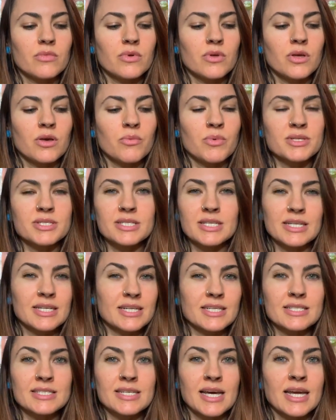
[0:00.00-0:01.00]
it wasn't an
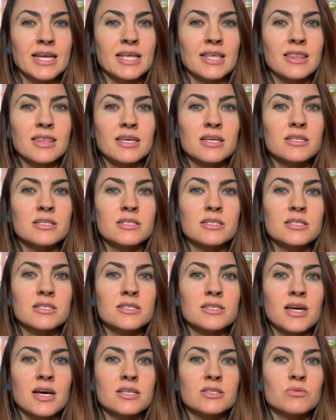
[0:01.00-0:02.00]
exciting thing to
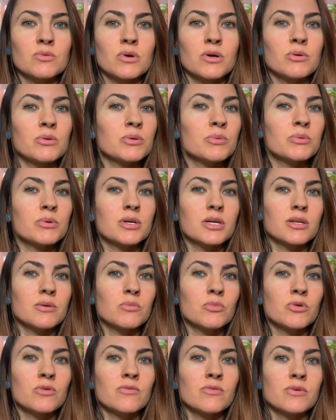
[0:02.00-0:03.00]
discuss where we were gonna
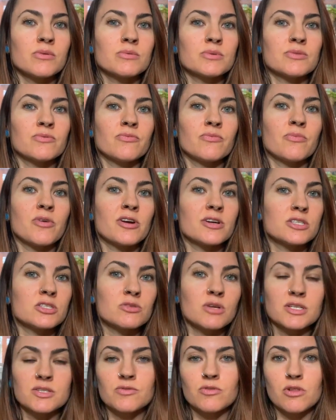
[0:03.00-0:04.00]
move. It was very
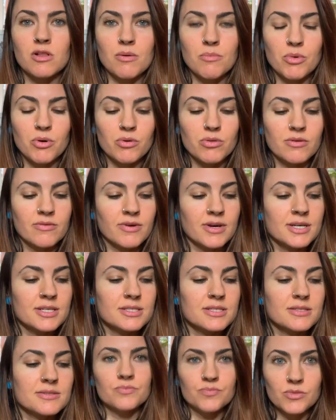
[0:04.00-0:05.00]
stressful on both of us.
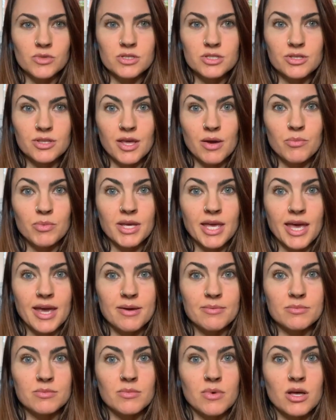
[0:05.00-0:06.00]
So then we
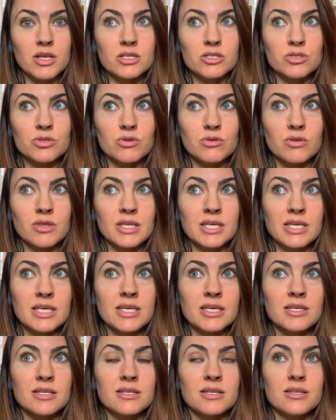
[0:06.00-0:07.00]
came to
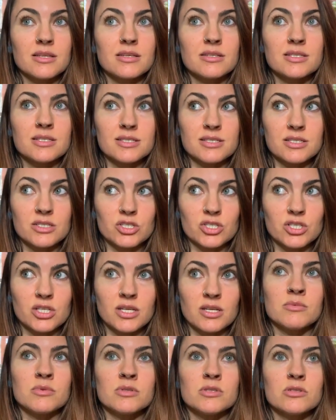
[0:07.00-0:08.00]
the
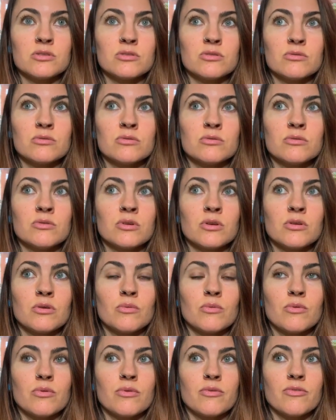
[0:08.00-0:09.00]
decision to
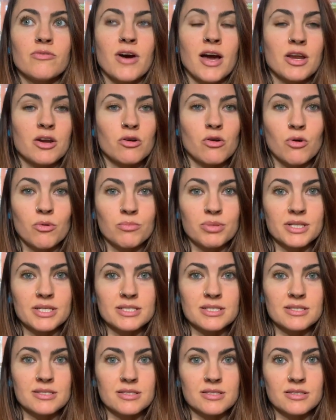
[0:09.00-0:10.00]
find our own
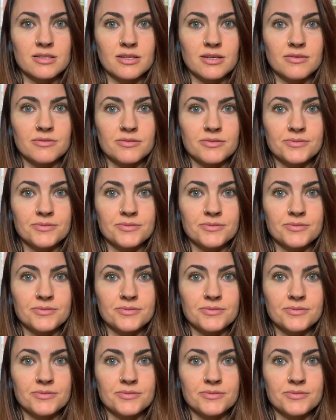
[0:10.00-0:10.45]
places to live.